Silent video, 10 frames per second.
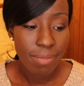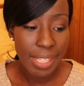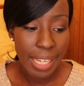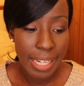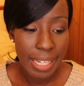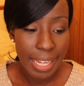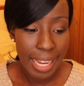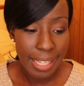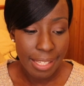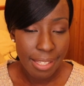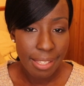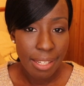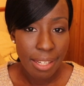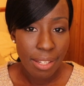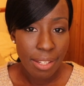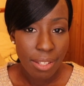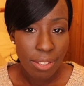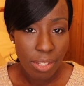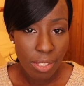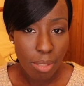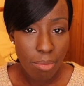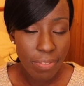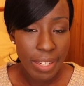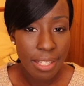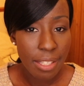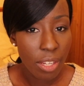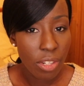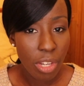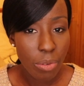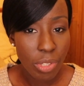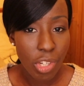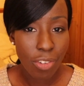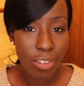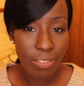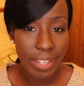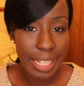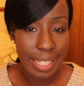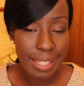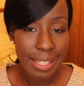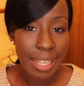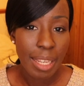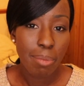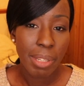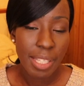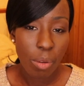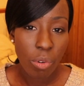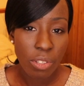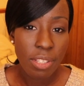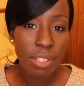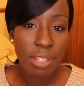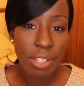saying yes to some things and no to other things, because I wanted